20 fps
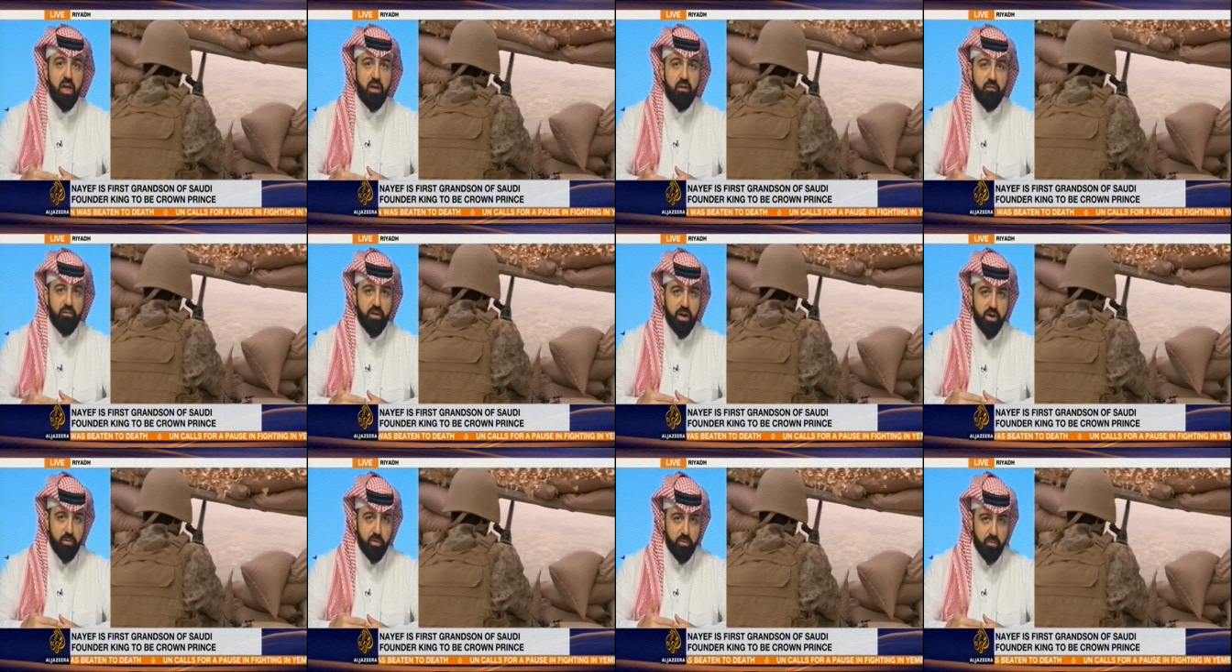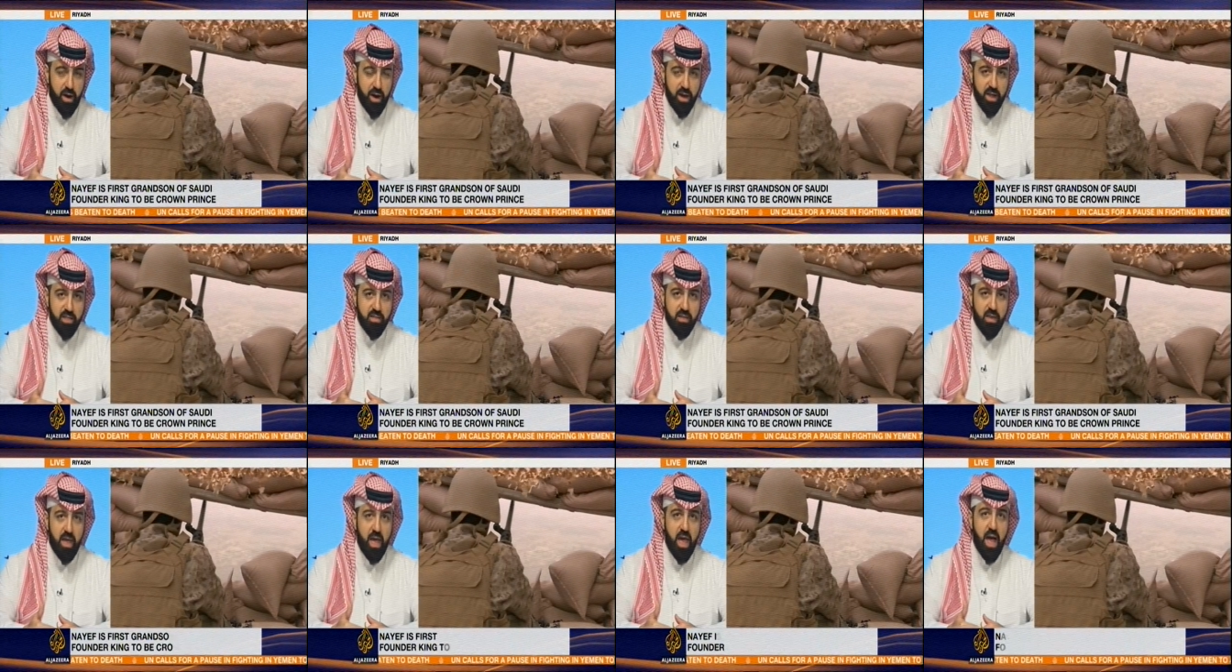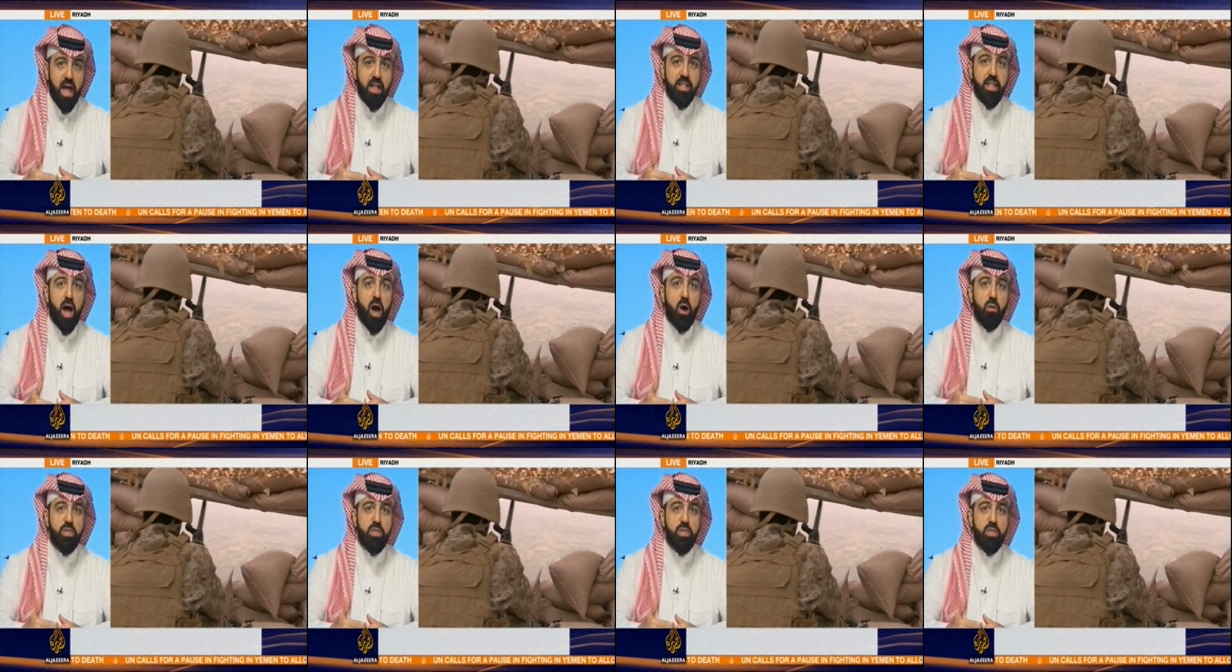very right and how they